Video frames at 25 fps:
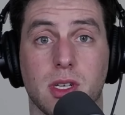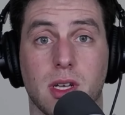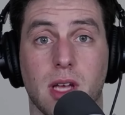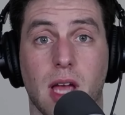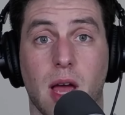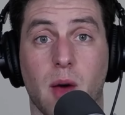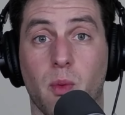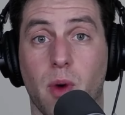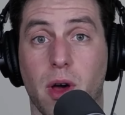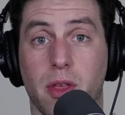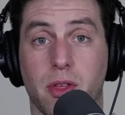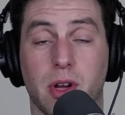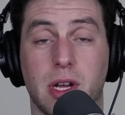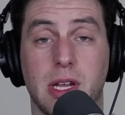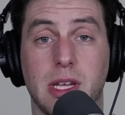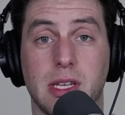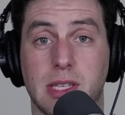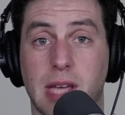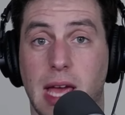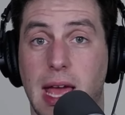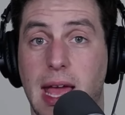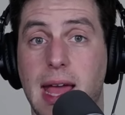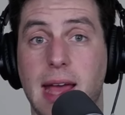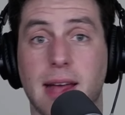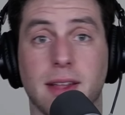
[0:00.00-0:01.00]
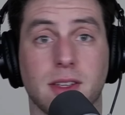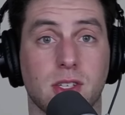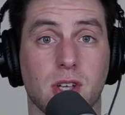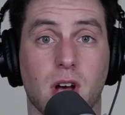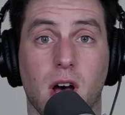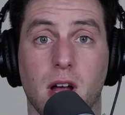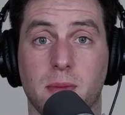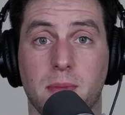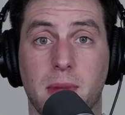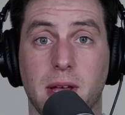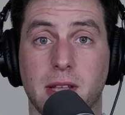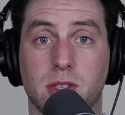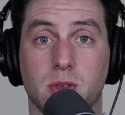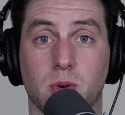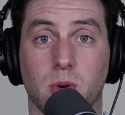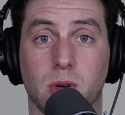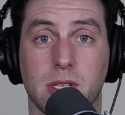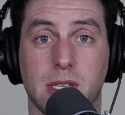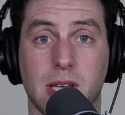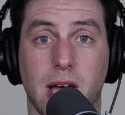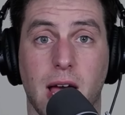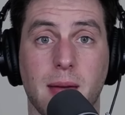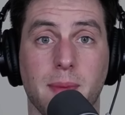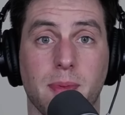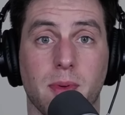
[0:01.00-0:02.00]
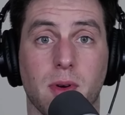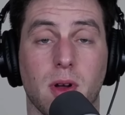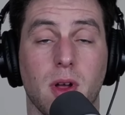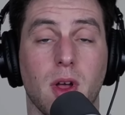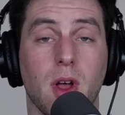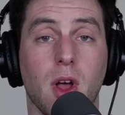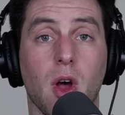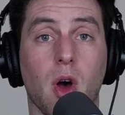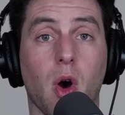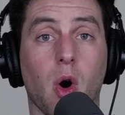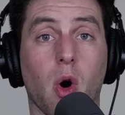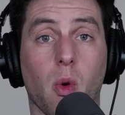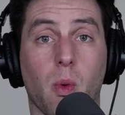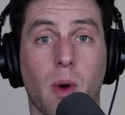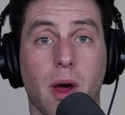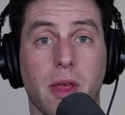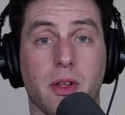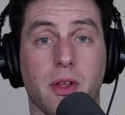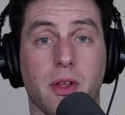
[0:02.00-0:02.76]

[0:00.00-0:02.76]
And whether he's a hands-on mentor type or whether